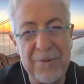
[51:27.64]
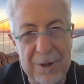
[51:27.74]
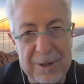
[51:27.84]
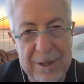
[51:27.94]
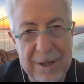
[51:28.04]

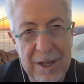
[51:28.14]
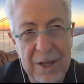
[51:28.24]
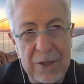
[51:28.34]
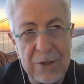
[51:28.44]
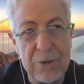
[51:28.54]
effort
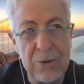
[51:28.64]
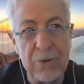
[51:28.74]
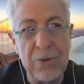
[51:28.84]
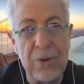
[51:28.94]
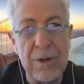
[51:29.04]

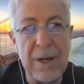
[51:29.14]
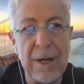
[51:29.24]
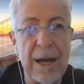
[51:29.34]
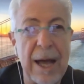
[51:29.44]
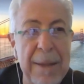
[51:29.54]
to
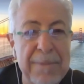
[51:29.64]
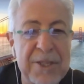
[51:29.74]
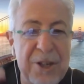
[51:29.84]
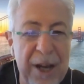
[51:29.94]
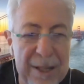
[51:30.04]

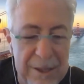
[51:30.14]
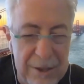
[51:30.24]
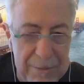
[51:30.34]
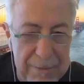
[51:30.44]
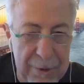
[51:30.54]

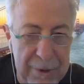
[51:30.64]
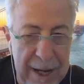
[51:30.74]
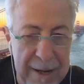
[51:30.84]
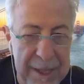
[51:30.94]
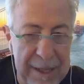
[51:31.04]
abstract the
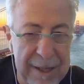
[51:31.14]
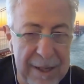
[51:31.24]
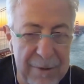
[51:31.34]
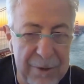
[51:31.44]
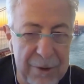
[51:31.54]

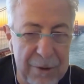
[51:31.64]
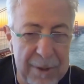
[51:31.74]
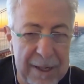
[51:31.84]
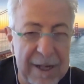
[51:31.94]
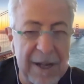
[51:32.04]
programming of the
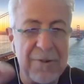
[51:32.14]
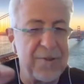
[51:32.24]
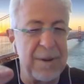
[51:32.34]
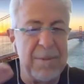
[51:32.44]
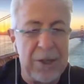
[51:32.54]
robot
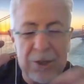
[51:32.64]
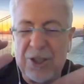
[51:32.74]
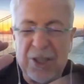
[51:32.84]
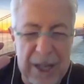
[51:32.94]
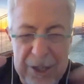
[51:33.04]
from
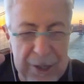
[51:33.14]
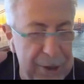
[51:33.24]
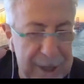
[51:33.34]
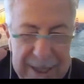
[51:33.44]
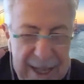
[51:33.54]

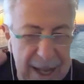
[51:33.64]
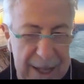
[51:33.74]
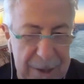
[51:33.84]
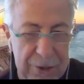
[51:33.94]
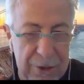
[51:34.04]
trajectories
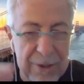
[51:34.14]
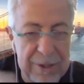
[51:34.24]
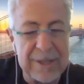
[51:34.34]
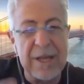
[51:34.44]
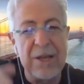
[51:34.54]
at the
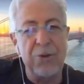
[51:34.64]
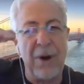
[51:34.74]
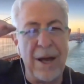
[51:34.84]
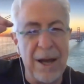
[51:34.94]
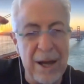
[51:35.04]
joints
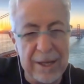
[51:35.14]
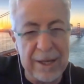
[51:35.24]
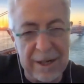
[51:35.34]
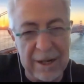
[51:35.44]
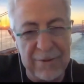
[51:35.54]
to a
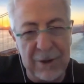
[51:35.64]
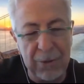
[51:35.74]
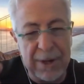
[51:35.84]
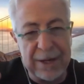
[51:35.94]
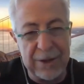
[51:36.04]
higher
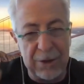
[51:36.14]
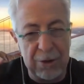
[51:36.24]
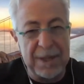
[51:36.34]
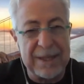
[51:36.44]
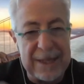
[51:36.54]
level where
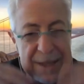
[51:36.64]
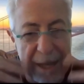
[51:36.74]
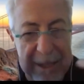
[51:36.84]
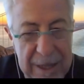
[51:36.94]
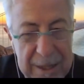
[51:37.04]
the robot
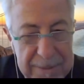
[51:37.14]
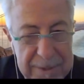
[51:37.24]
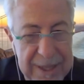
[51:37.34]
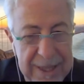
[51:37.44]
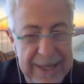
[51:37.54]
is
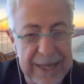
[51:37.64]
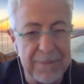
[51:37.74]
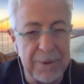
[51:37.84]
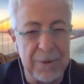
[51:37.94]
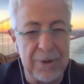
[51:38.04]
autonomously
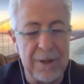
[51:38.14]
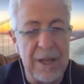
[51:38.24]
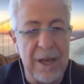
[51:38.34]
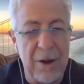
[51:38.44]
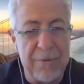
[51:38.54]

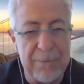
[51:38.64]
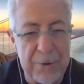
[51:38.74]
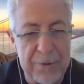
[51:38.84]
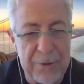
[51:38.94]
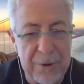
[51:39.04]
capable
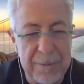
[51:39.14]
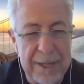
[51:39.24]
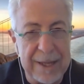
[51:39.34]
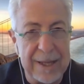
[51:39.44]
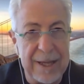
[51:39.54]
of
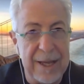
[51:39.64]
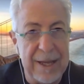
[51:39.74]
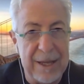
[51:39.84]
performing